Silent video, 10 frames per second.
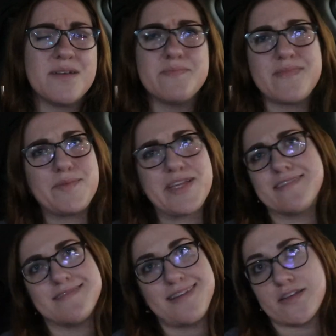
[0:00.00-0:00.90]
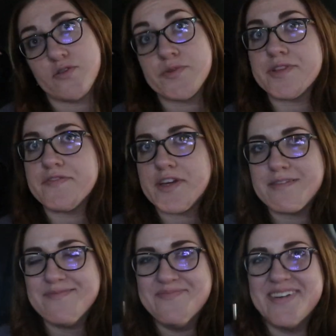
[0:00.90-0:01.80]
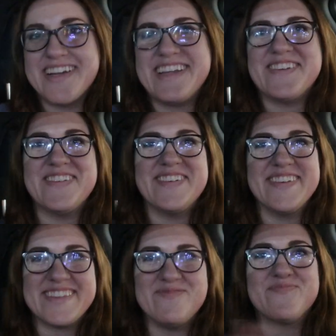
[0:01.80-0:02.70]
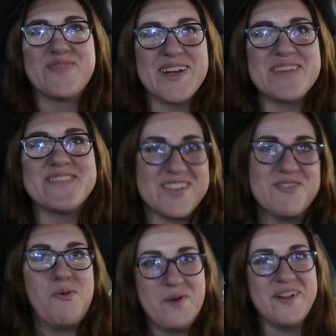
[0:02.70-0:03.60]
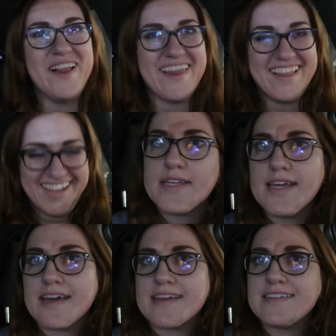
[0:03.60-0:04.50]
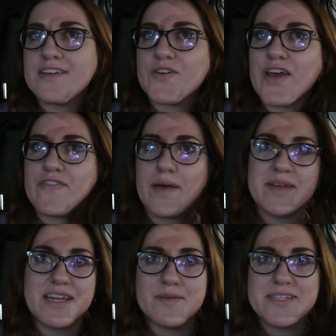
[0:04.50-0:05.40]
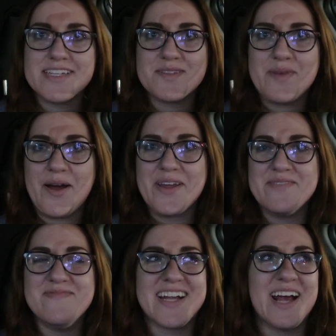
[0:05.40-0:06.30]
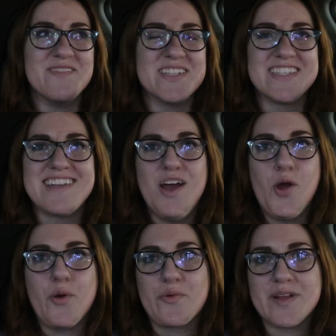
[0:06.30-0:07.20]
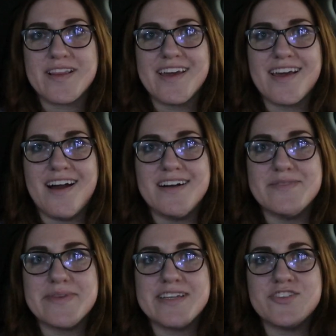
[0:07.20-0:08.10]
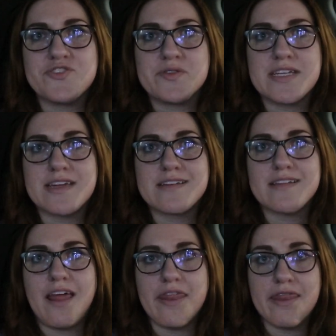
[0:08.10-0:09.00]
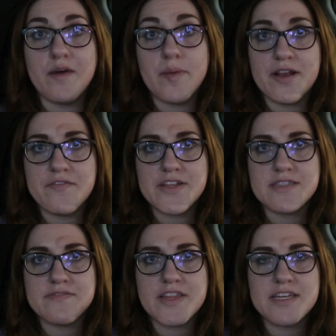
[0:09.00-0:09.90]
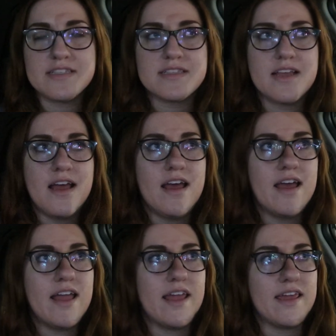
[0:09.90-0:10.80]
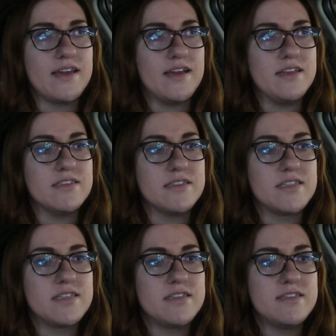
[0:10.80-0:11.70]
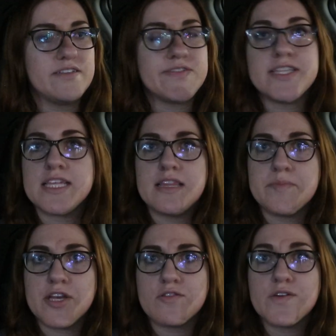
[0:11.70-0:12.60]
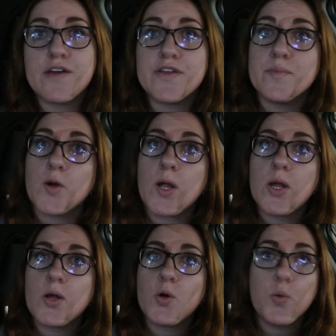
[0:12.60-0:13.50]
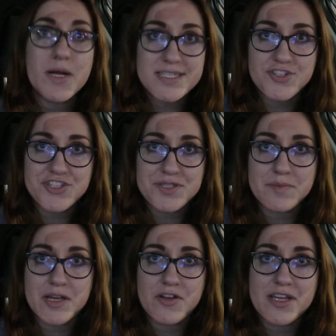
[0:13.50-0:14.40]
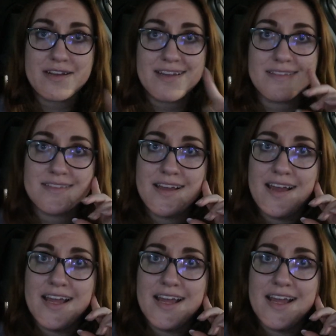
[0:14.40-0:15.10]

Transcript: I mean, not totally fine, but it was pretty doable. And yeah, I guess I don't have that many updates about him, but I'm just really enjoying the benefits of this. And definitely let me know if you have any more questions about it, because